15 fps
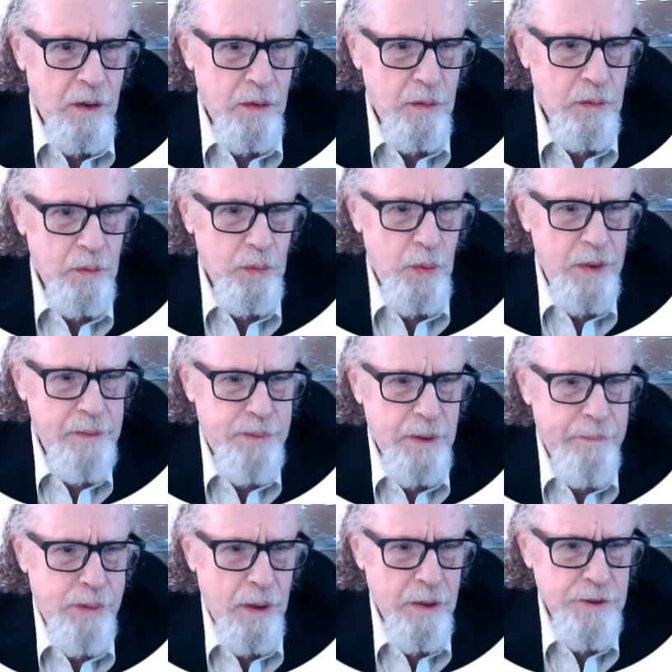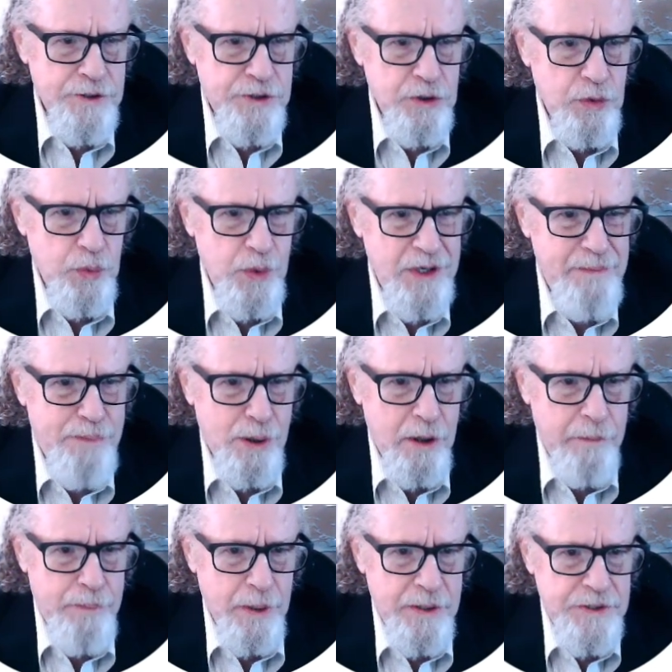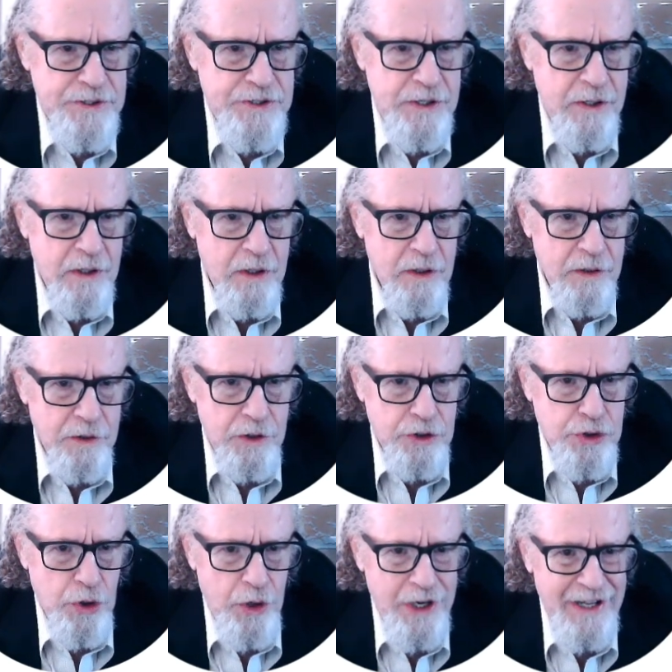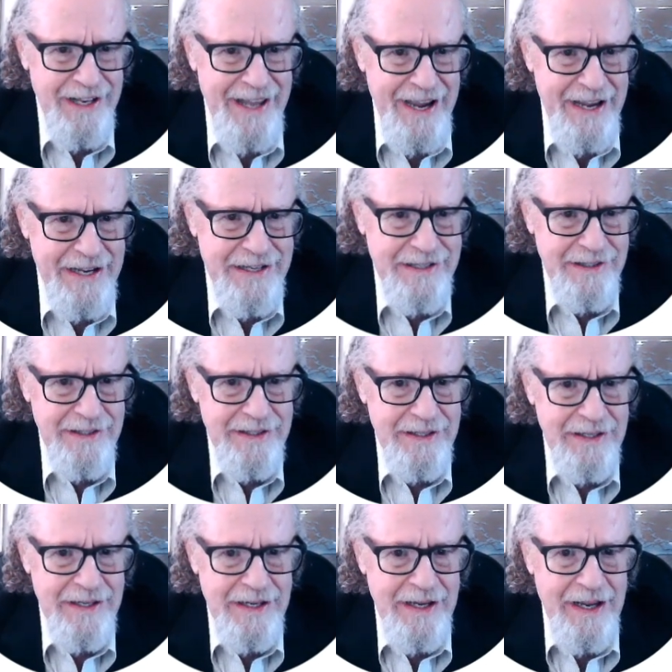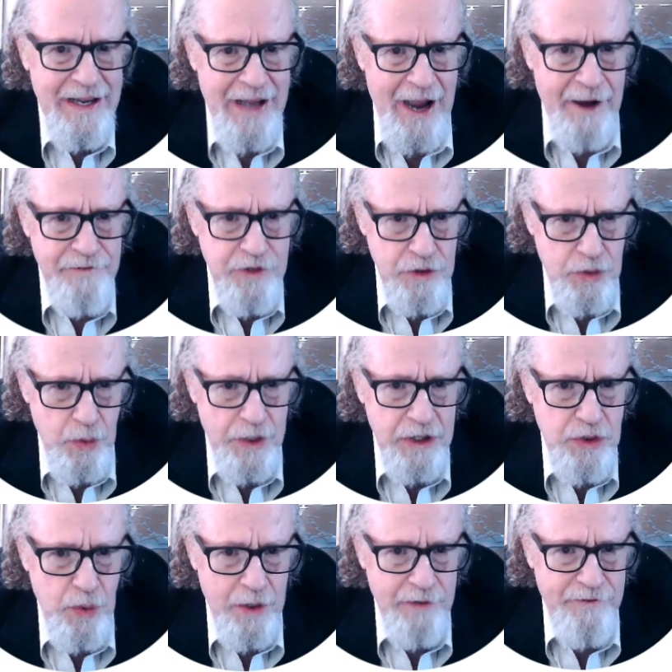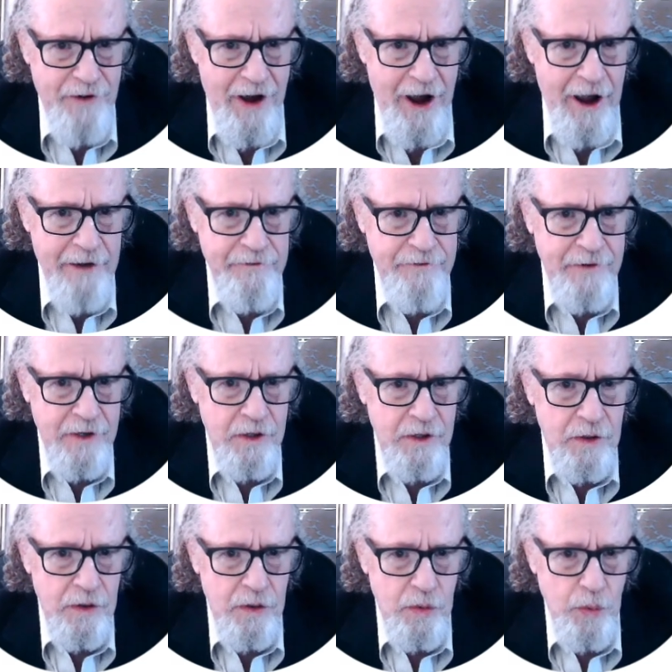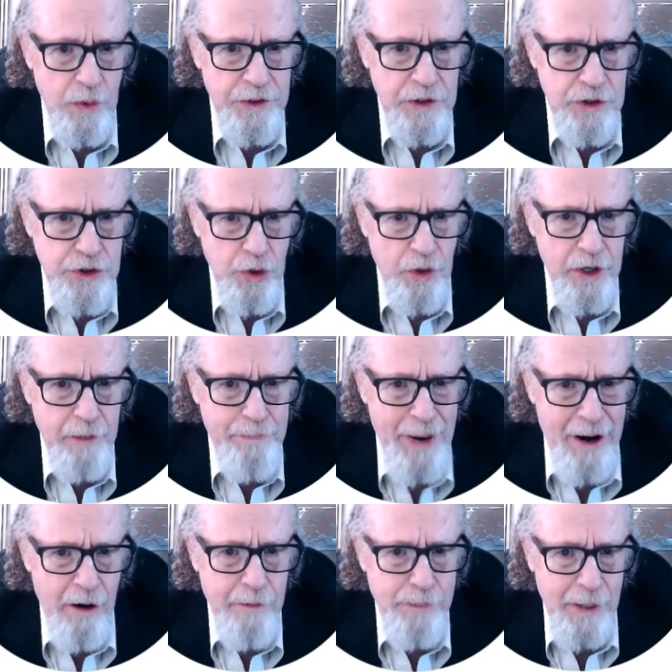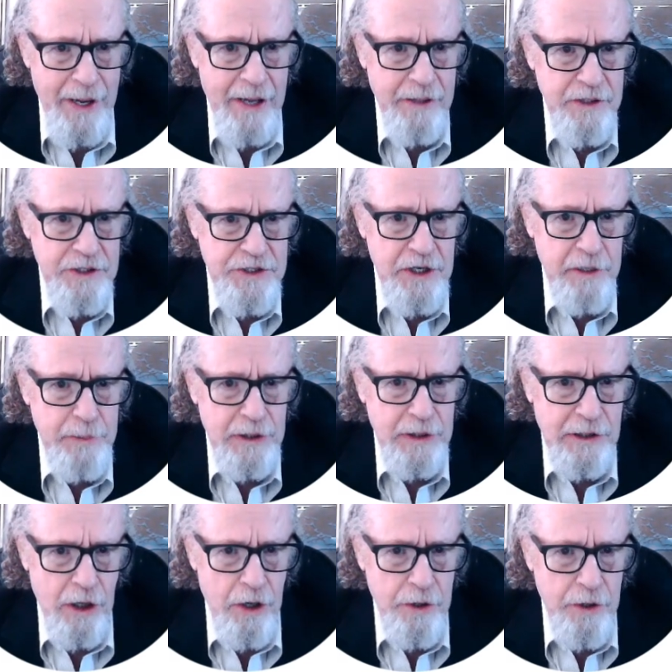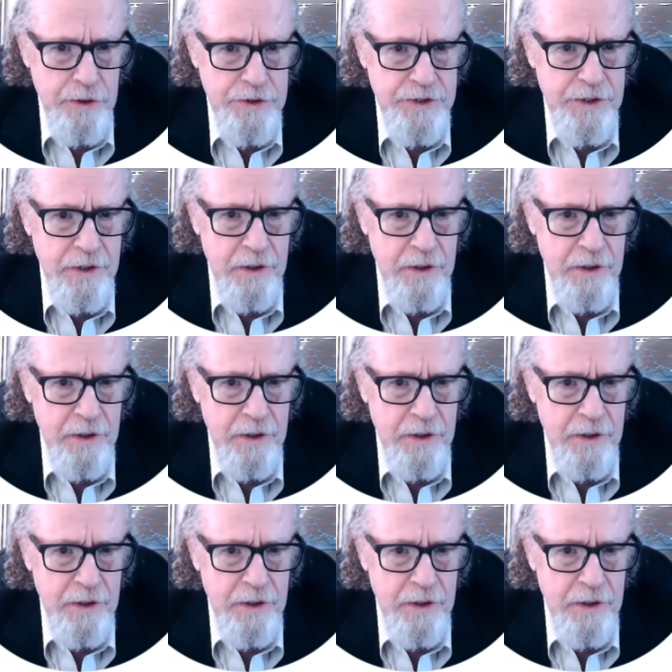We propose to repurpose the Cholla Lake after 2025, when the Cholla power plant is going to be closed.